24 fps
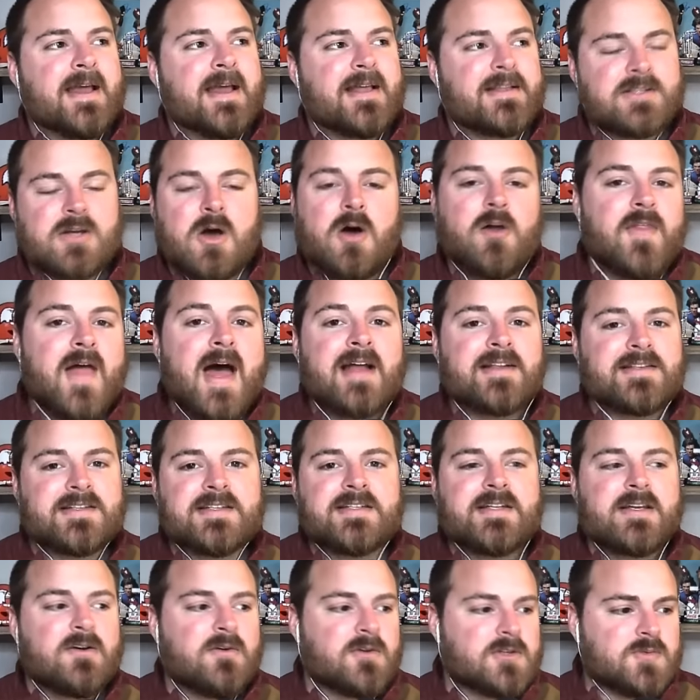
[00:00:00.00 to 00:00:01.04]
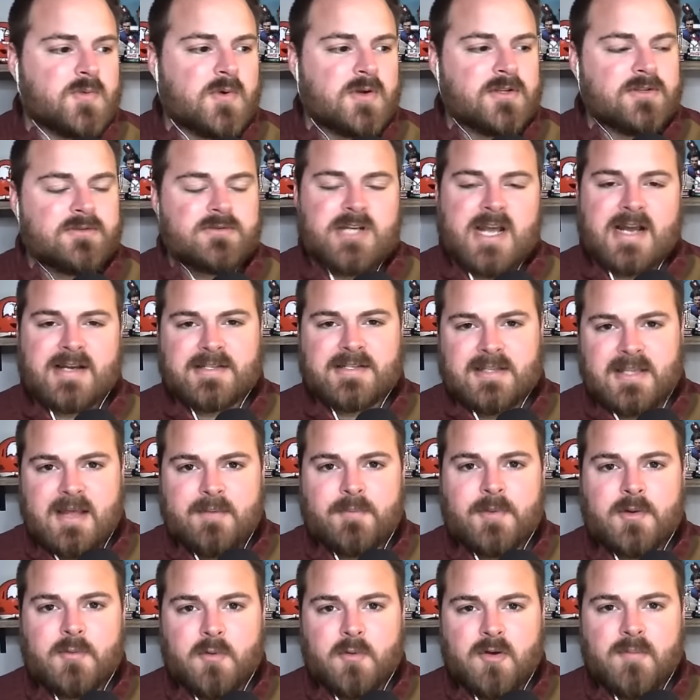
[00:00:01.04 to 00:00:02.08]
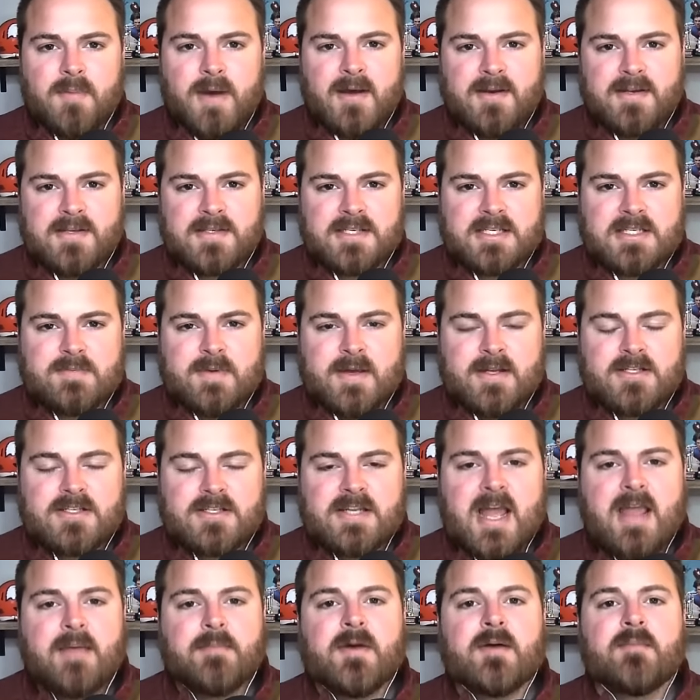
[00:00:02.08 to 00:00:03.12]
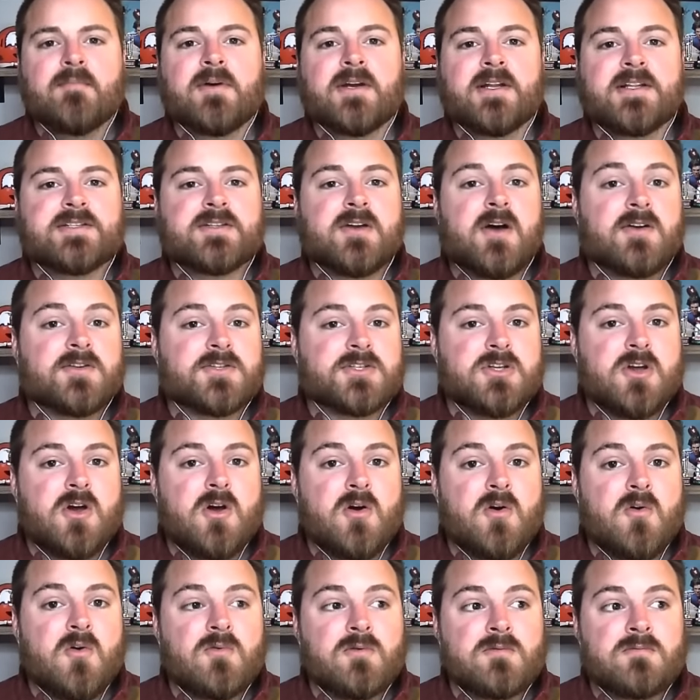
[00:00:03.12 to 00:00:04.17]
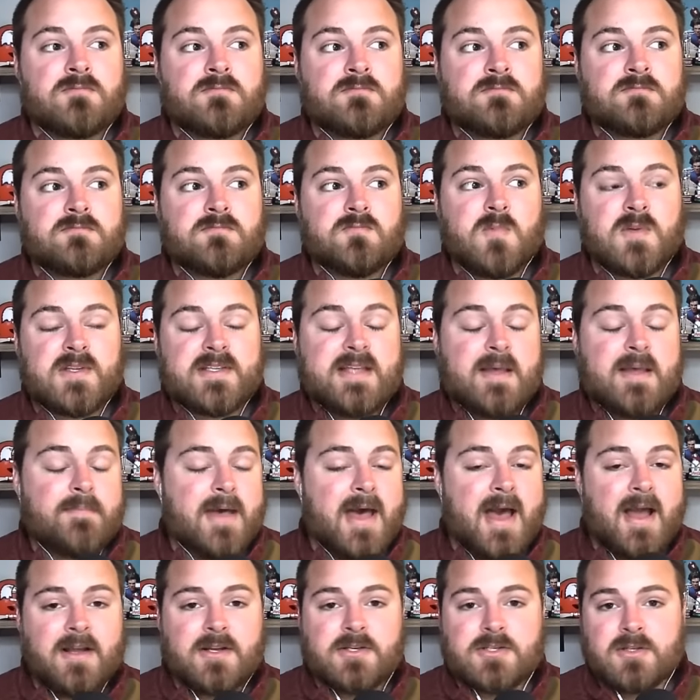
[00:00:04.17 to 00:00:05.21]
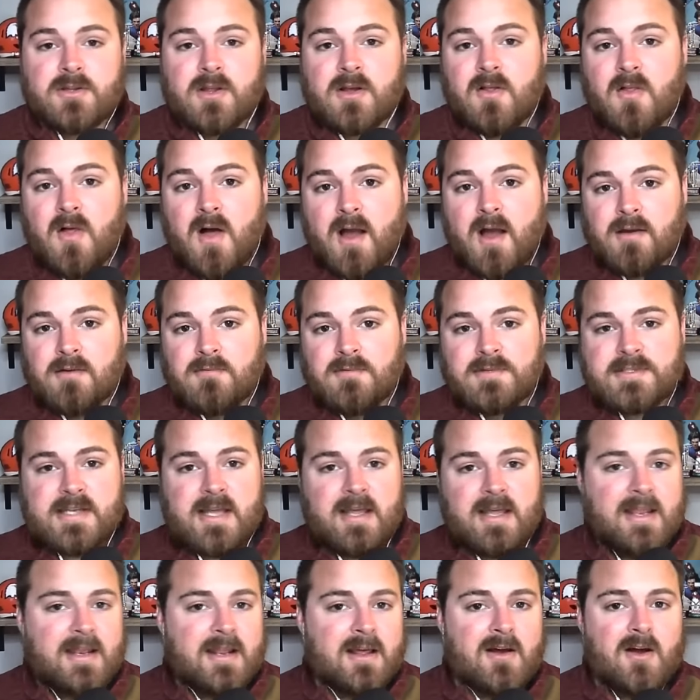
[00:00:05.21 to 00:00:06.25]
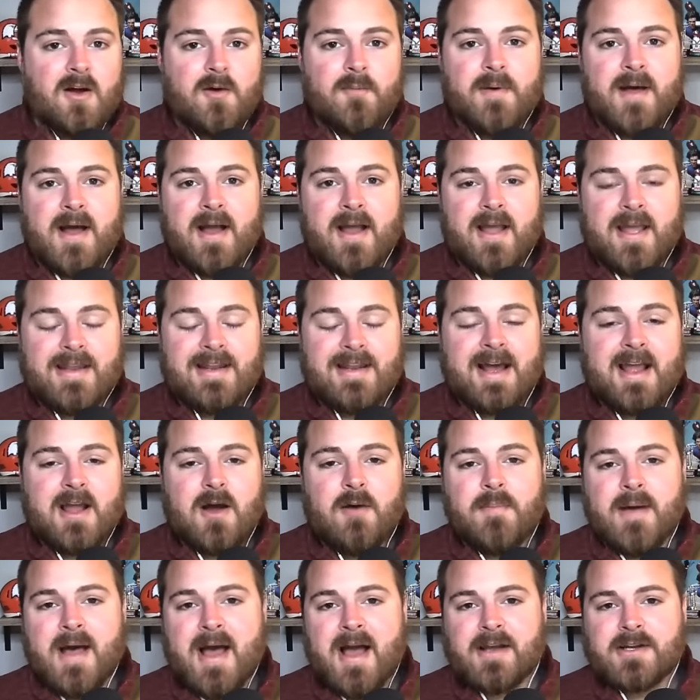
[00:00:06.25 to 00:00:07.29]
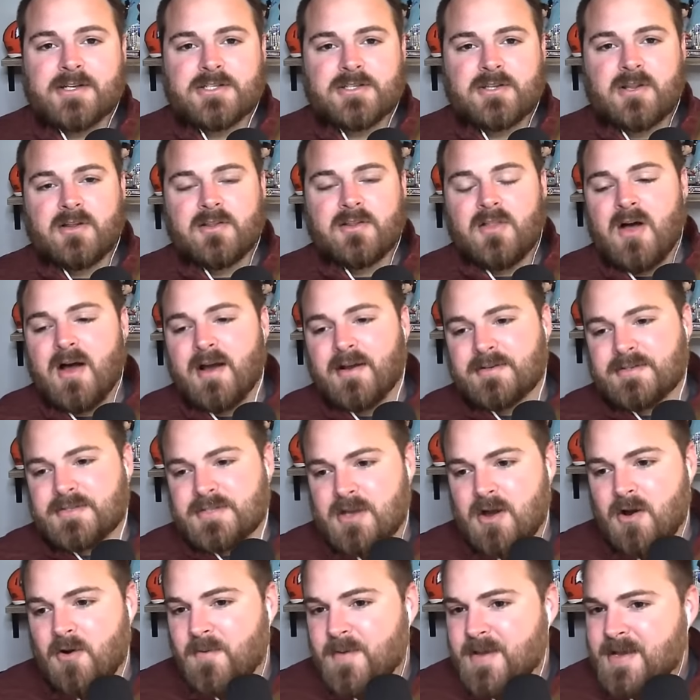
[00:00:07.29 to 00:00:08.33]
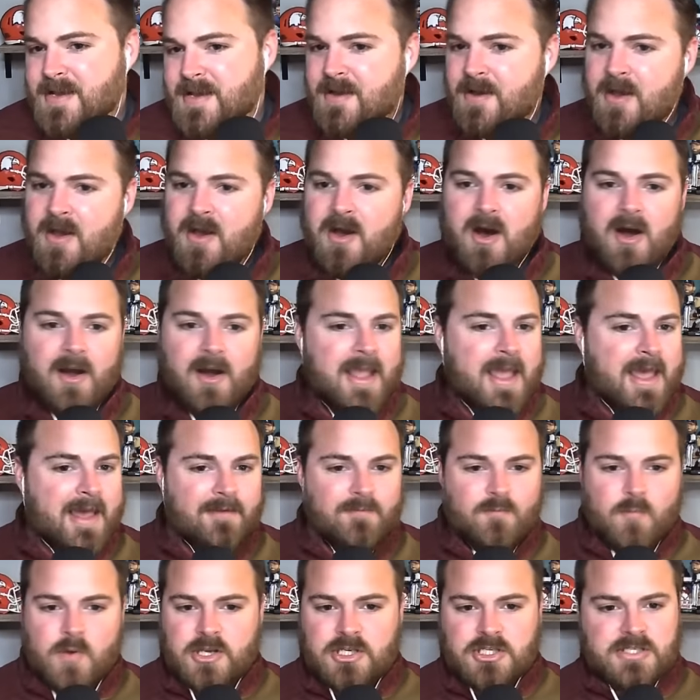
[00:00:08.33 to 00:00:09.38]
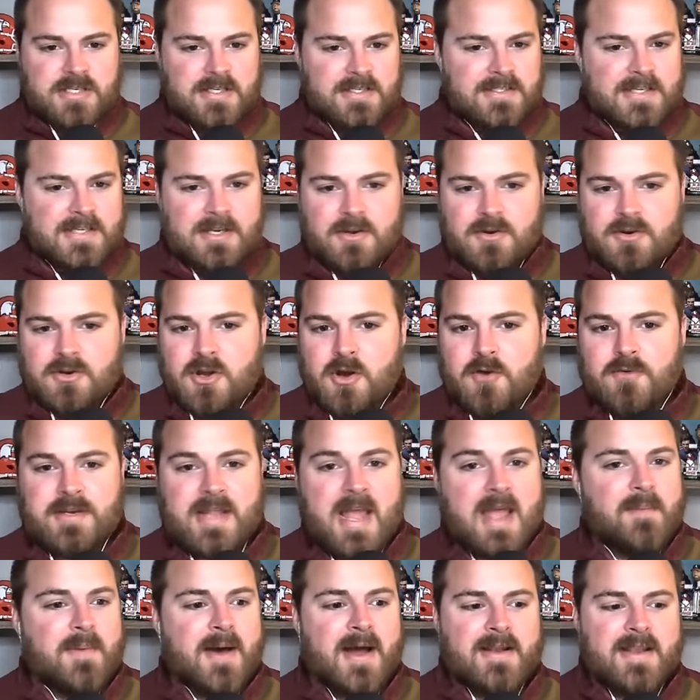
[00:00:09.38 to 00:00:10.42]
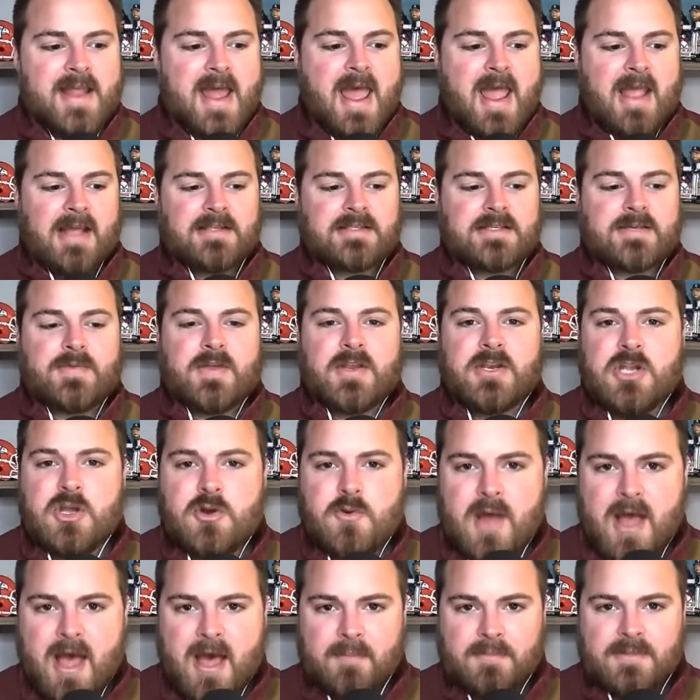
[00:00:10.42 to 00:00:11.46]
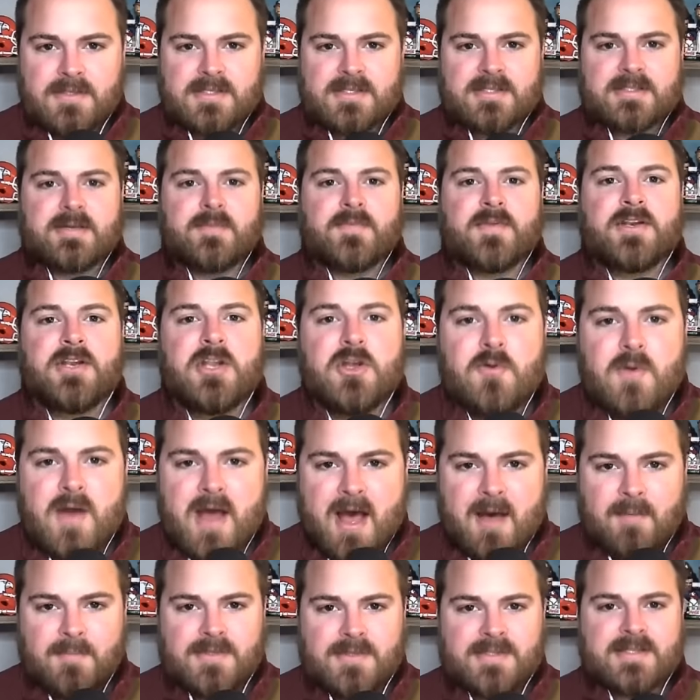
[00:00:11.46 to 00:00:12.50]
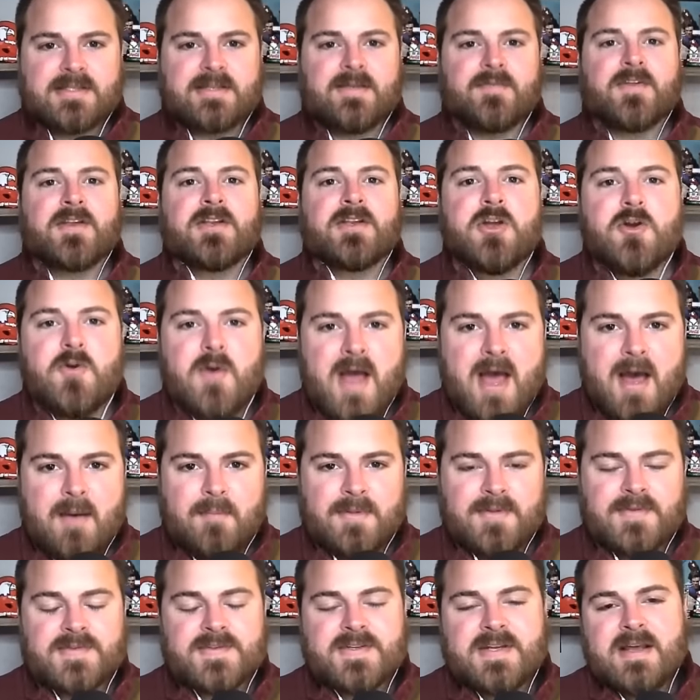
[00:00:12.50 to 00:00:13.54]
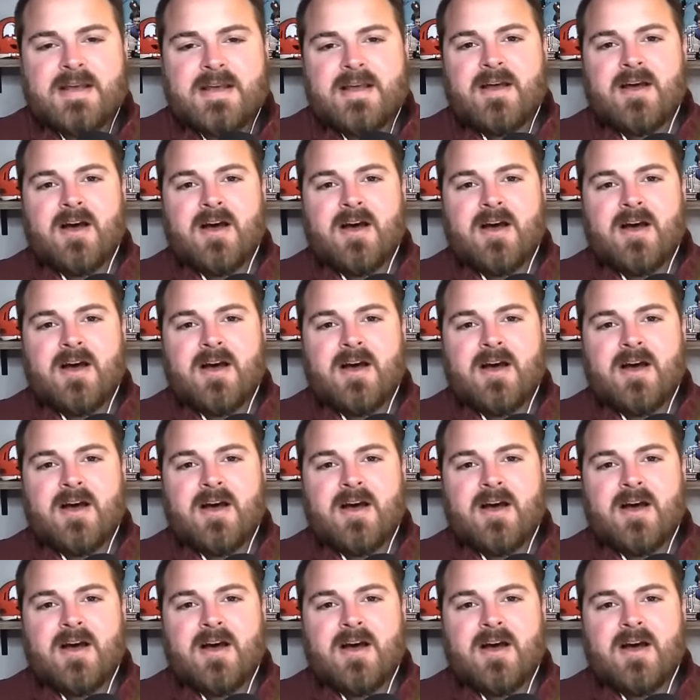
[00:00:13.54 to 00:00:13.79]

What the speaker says: It's all that still is what Jackson Lampley wrote about in a 6-page statement, but it's also, what's that package look like? What's that NIL package look like? So, again, we just continue to go day by day, and something new happens, and something new happens, and something new happens.